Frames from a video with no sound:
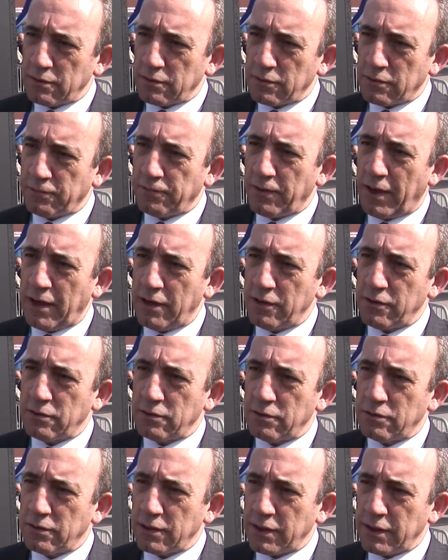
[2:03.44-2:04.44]
the
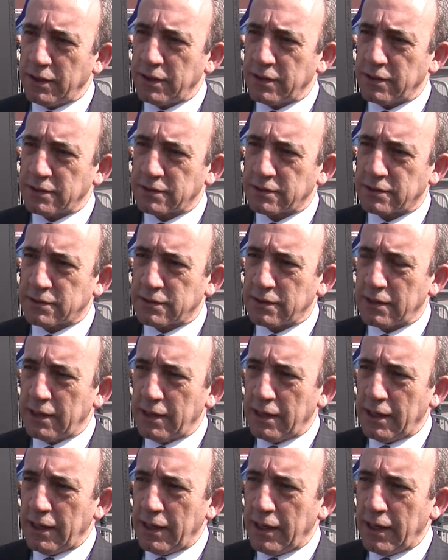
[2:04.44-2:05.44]
value is
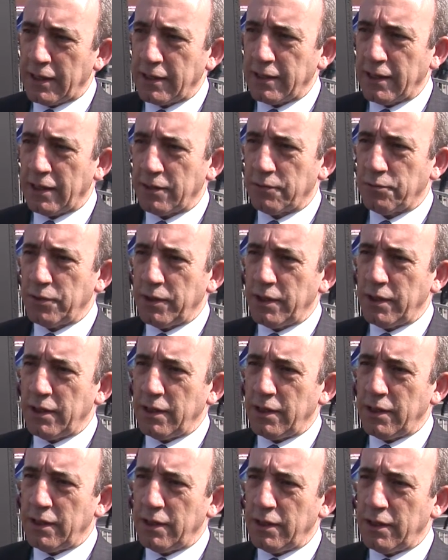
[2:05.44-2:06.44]
and that
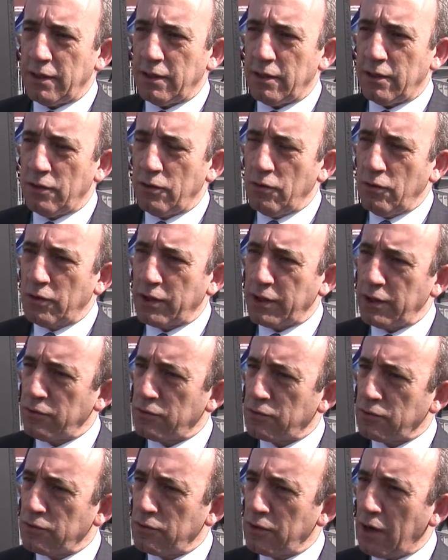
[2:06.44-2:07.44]
we look
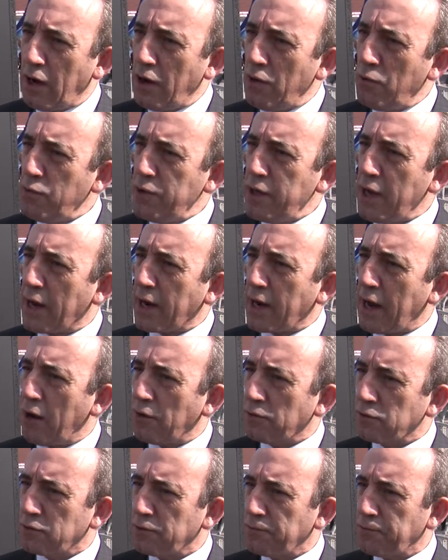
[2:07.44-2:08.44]
into how we
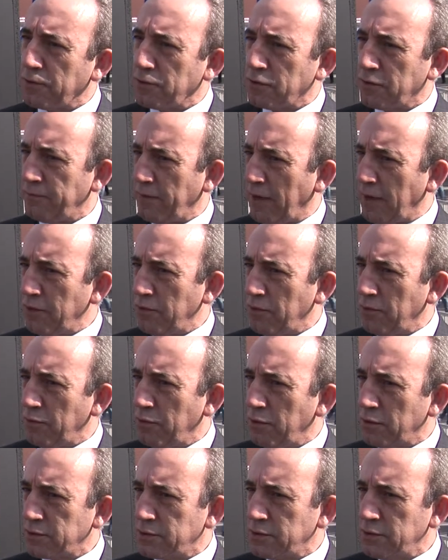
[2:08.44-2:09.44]
account for the value of
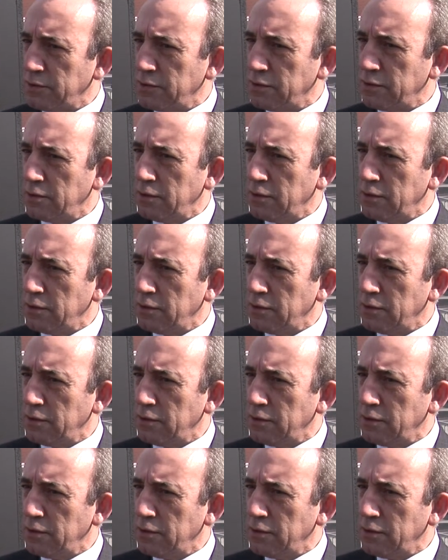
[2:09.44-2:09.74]
water,